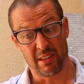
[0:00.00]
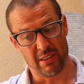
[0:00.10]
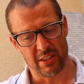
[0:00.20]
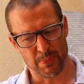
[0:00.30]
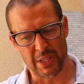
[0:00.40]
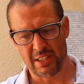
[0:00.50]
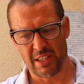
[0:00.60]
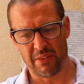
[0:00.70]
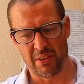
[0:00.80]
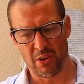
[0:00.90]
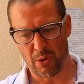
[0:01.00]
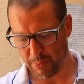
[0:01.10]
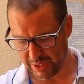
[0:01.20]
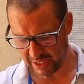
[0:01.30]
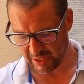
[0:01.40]
They're expensive and
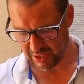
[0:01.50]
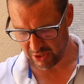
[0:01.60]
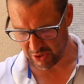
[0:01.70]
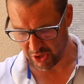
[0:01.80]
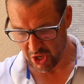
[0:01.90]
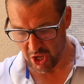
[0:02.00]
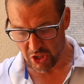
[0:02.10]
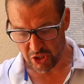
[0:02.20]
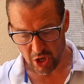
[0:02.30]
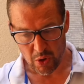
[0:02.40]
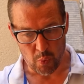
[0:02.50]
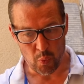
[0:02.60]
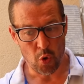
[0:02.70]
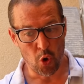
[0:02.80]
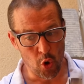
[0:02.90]
not particularly good. So
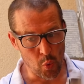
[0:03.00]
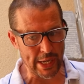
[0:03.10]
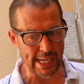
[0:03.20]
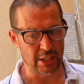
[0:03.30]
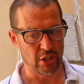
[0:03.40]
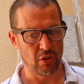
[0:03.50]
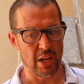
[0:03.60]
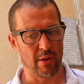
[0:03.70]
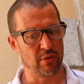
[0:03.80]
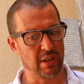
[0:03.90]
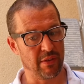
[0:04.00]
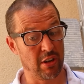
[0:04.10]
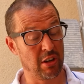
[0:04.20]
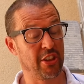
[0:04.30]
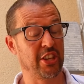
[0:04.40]
all we need to do now is give it
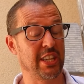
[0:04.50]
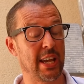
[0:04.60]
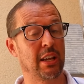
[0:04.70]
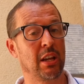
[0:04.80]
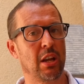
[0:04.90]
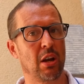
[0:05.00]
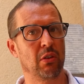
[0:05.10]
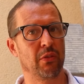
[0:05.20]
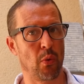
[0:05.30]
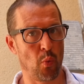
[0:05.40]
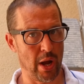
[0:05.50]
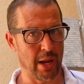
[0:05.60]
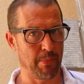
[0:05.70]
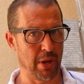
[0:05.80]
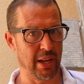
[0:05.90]
another second coat of the
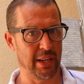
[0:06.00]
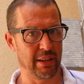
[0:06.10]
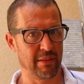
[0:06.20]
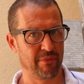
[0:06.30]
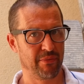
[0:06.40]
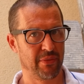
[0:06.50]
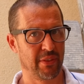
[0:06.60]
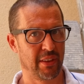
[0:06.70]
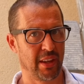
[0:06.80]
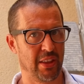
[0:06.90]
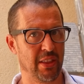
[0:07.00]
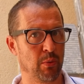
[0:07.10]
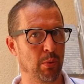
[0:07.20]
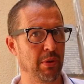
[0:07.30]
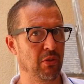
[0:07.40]
white paint, and
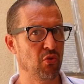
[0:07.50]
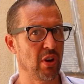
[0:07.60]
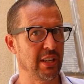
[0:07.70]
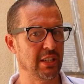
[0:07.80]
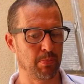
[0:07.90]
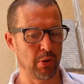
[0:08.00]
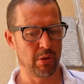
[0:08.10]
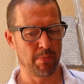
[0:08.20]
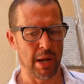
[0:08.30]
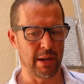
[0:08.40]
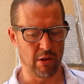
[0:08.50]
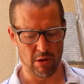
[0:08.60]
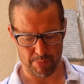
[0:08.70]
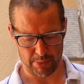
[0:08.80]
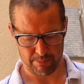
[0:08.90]
then we'll be ready to put them back
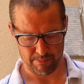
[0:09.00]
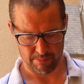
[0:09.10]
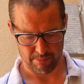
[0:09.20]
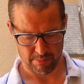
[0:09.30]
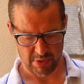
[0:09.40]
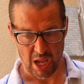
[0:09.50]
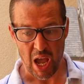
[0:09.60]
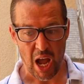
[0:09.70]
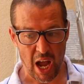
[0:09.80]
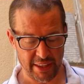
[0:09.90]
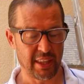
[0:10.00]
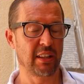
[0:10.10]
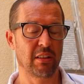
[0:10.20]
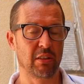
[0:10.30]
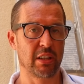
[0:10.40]
up. I
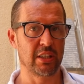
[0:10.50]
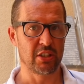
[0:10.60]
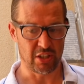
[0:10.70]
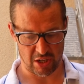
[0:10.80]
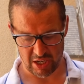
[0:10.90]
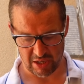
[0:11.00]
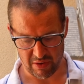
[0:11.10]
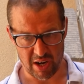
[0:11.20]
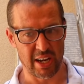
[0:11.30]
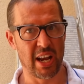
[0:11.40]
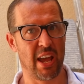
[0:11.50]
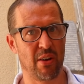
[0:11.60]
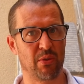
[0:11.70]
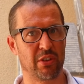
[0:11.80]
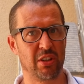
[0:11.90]
think they're looking stunning right
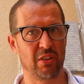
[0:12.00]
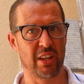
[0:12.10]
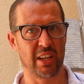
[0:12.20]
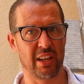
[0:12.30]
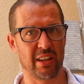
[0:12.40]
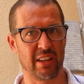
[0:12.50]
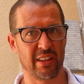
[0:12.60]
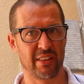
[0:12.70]
now. What do you think, Anna?